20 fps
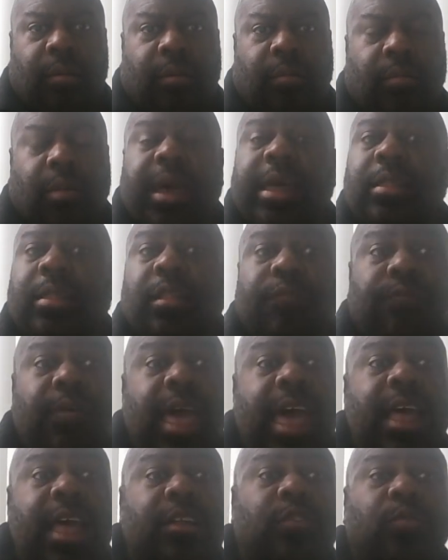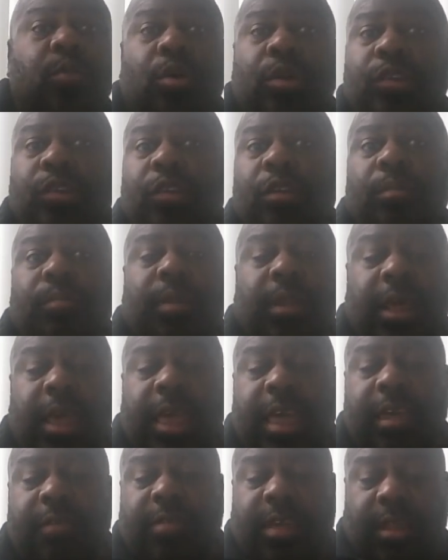Right? The feds want you to
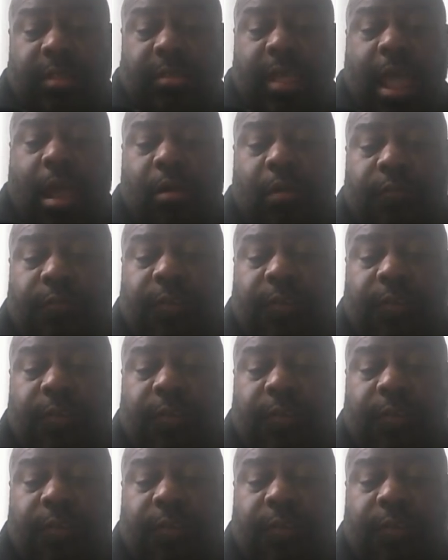believe that Tower